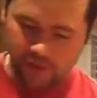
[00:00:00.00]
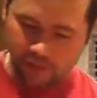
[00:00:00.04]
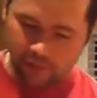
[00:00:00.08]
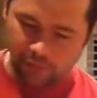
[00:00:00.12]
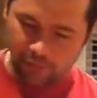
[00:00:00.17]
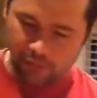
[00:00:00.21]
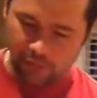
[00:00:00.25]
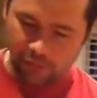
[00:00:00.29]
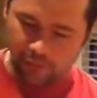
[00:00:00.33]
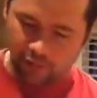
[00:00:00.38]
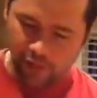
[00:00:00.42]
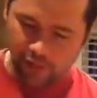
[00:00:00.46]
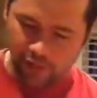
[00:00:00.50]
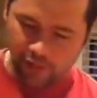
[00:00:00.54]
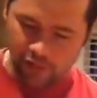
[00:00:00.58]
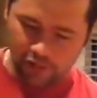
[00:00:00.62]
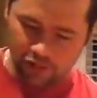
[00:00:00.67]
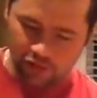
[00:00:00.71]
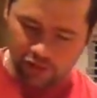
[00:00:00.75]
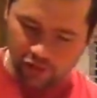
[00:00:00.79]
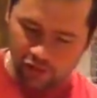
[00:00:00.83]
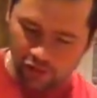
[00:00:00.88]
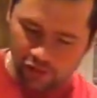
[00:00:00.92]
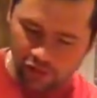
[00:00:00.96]
the
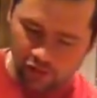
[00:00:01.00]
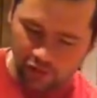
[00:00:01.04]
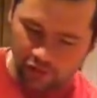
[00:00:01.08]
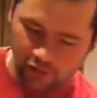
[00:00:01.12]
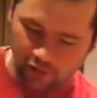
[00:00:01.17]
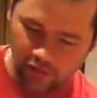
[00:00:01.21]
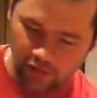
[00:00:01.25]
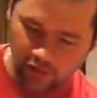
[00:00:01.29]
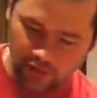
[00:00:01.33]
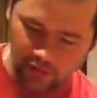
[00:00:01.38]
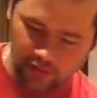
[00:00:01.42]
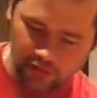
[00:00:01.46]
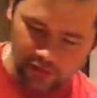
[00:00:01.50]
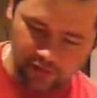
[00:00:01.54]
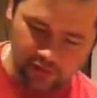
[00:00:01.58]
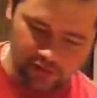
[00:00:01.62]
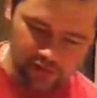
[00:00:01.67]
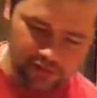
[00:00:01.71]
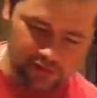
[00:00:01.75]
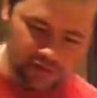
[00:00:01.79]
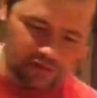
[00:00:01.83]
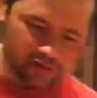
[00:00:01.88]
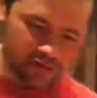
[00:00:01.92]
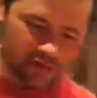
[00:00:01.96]
brown sugar
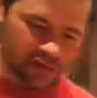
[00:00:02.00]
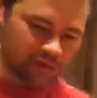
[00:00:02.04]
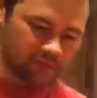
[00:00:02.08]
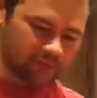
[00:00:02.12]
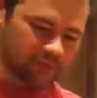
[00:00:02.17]
obviously